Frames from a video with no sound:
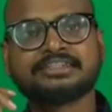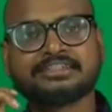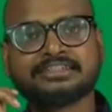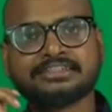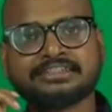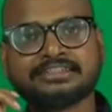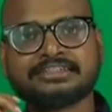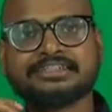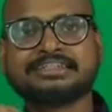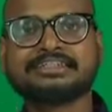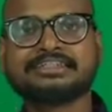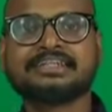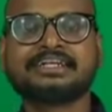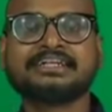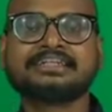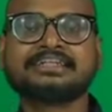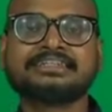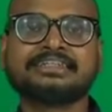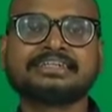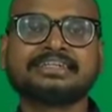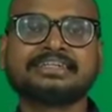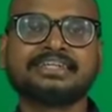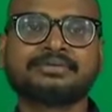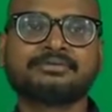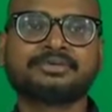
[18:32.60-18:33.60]
sit and
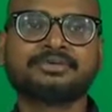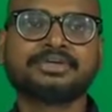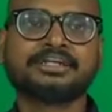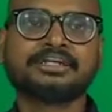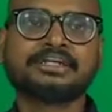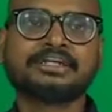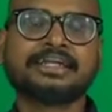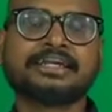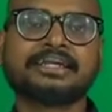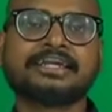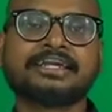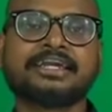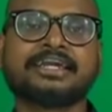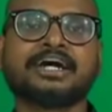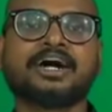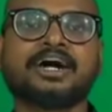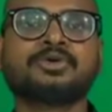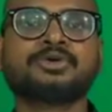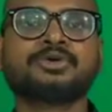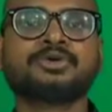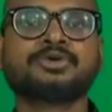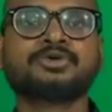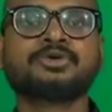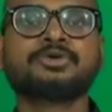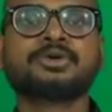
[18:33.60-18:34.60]
think about it like how
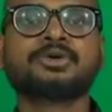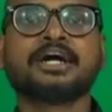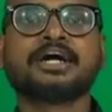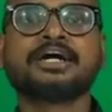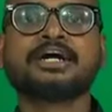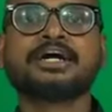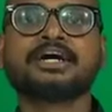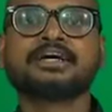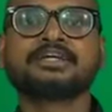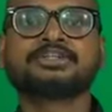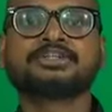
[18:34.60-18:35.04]
to i